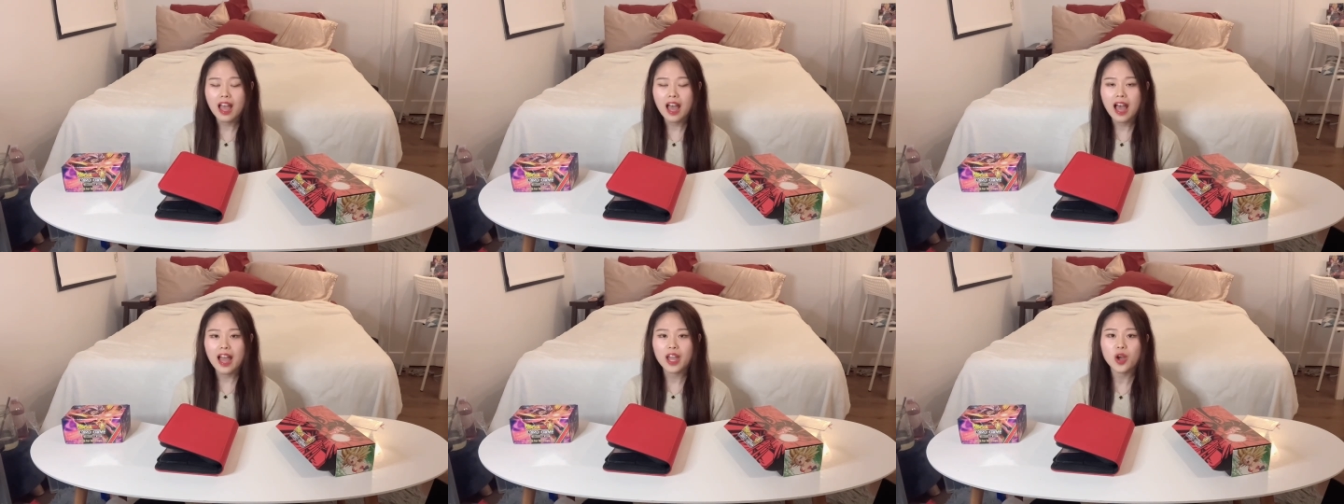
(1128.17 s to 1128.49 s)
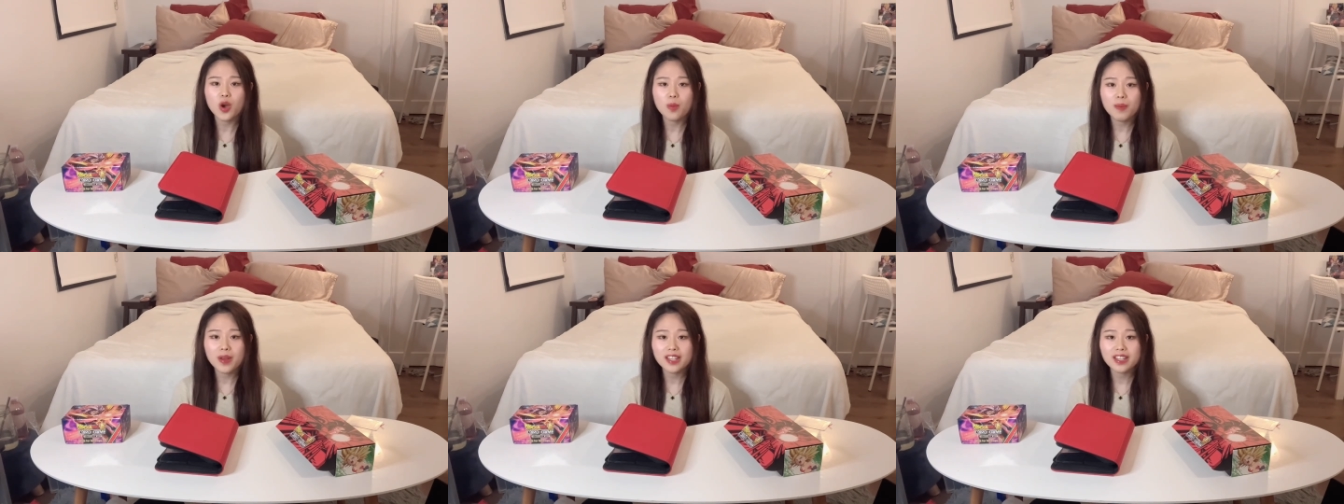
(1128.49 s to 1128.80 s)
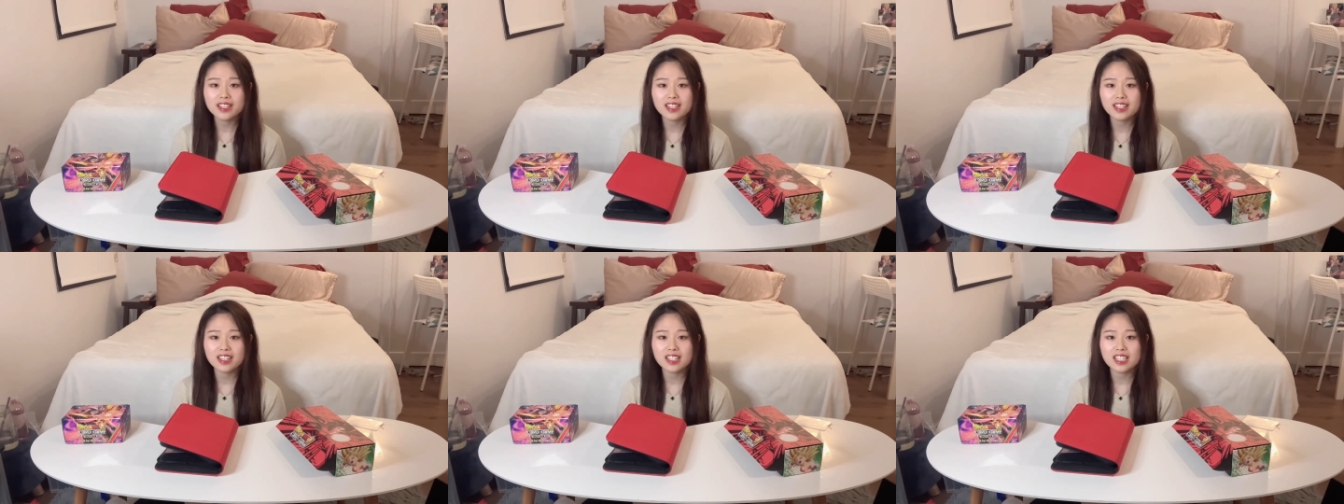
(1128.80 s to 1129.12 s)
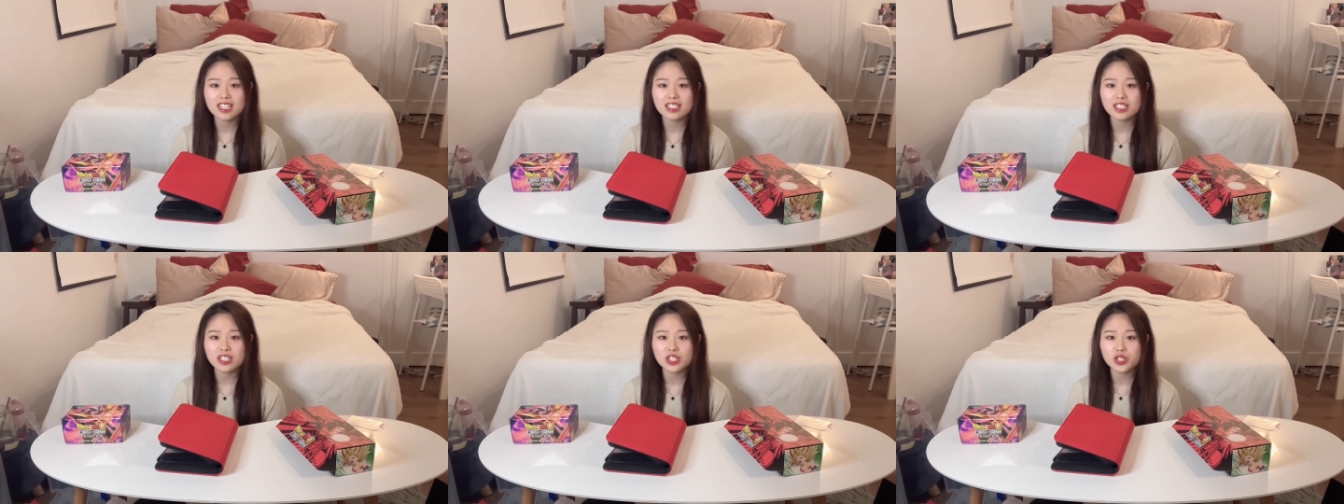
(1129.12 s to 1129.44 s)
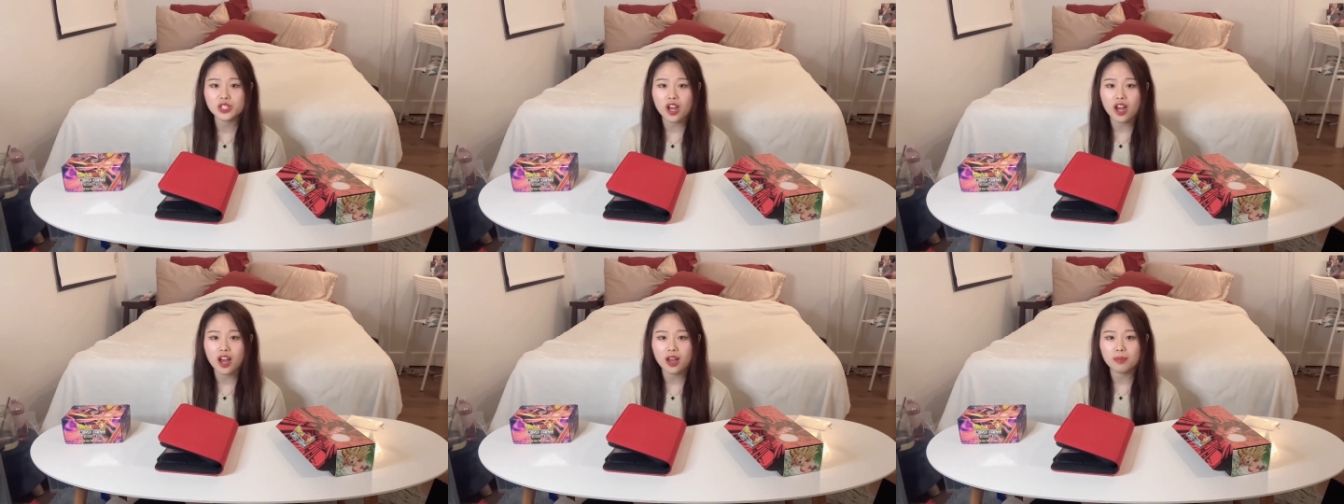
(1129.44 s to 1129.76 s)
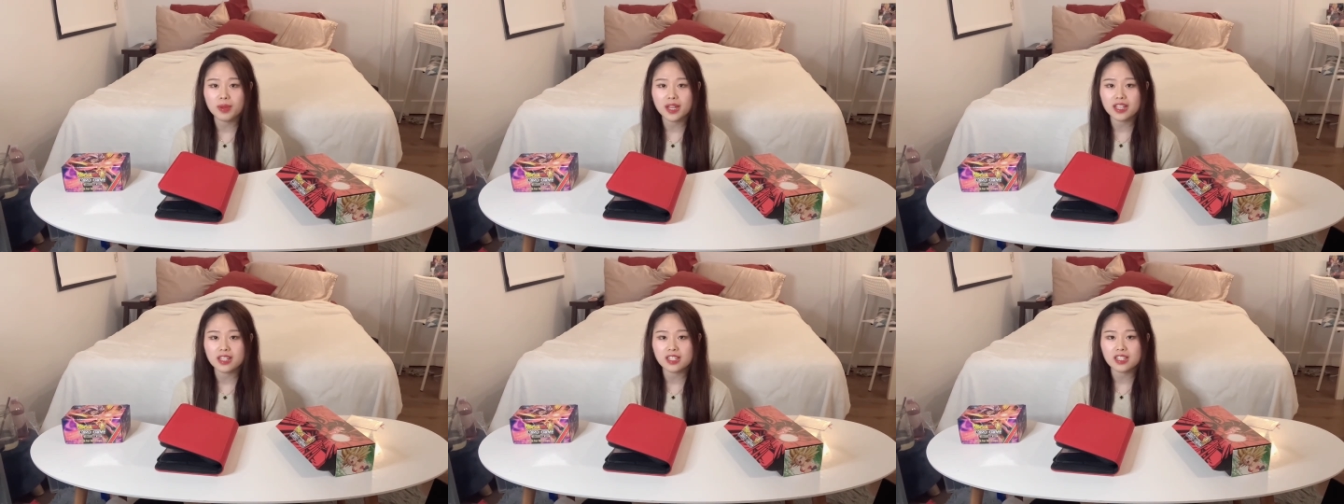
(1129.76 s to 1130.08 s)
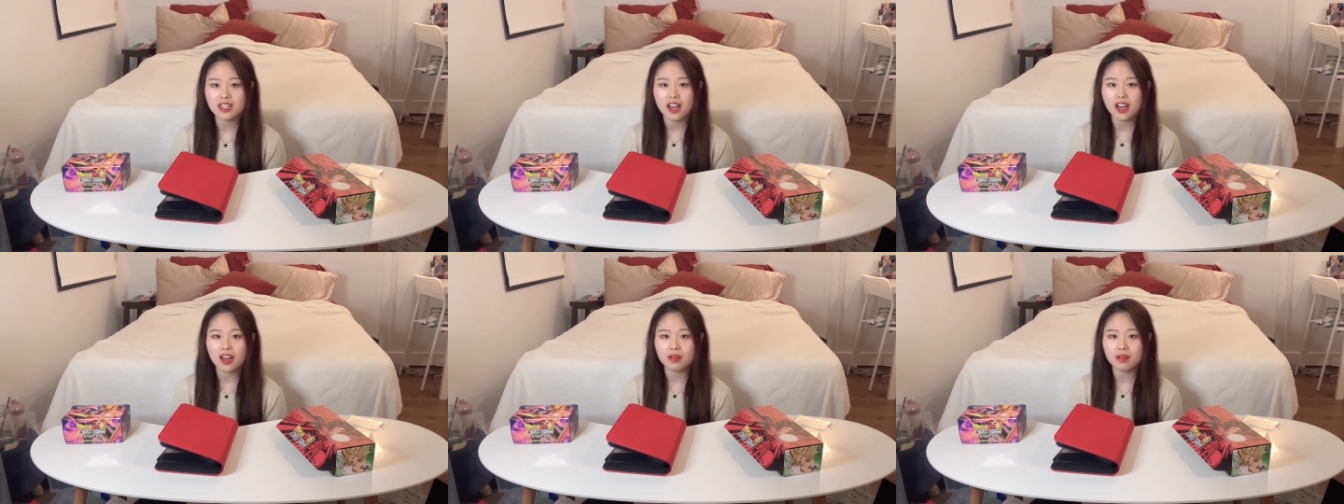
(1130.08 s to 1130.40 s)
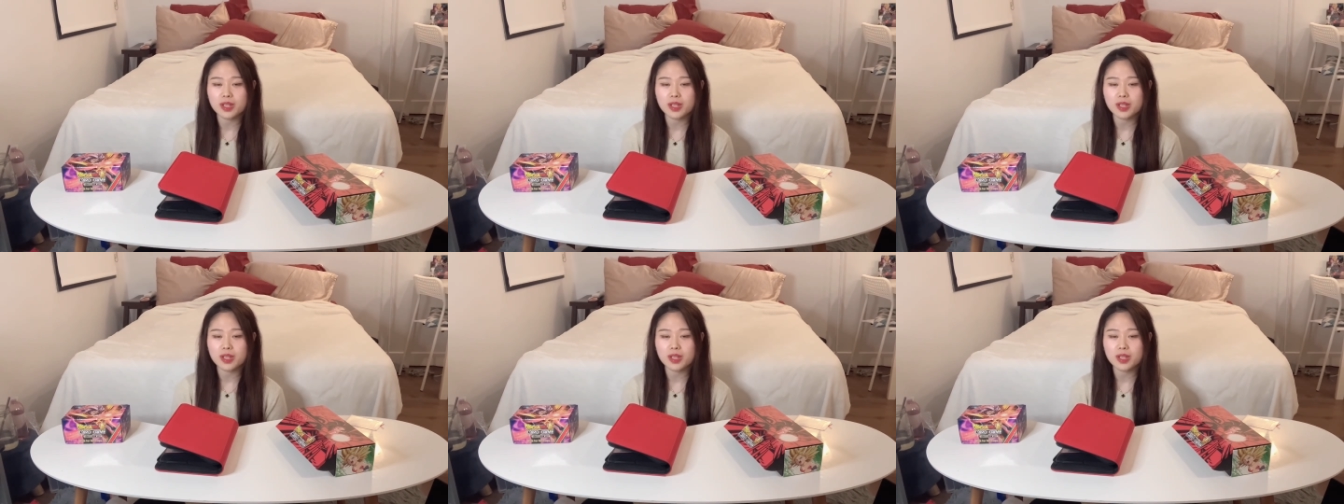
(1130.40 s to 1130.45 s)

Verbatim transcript: I hope I did a decent job in um,